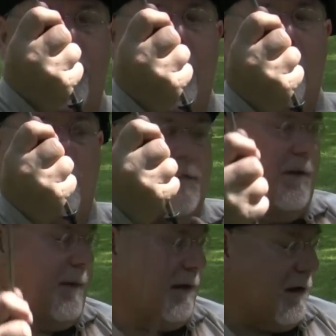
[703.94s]
fouls,
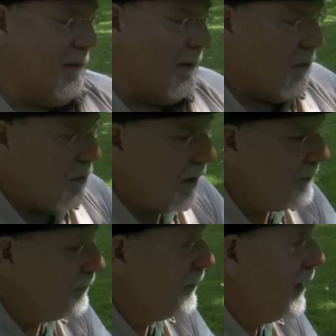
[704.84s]
there'll be a little bit more,
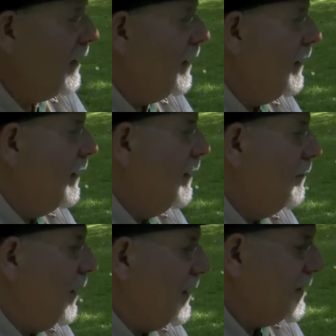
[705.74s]

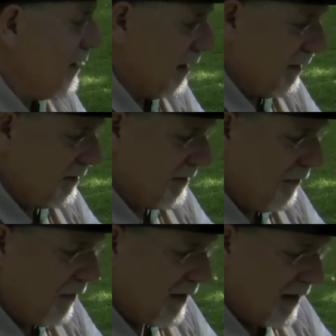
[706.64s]
but uh,
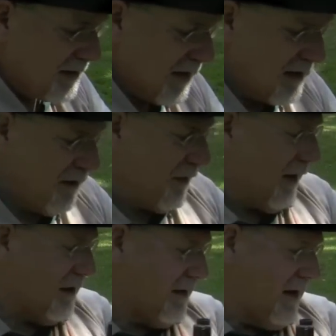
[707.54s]
different guns handle
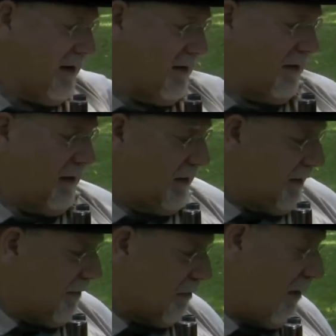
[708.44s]
things in
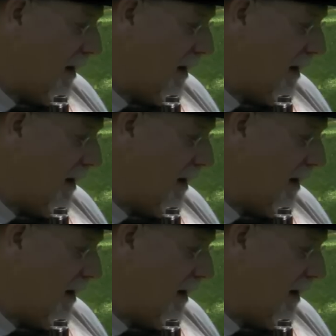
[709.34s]
different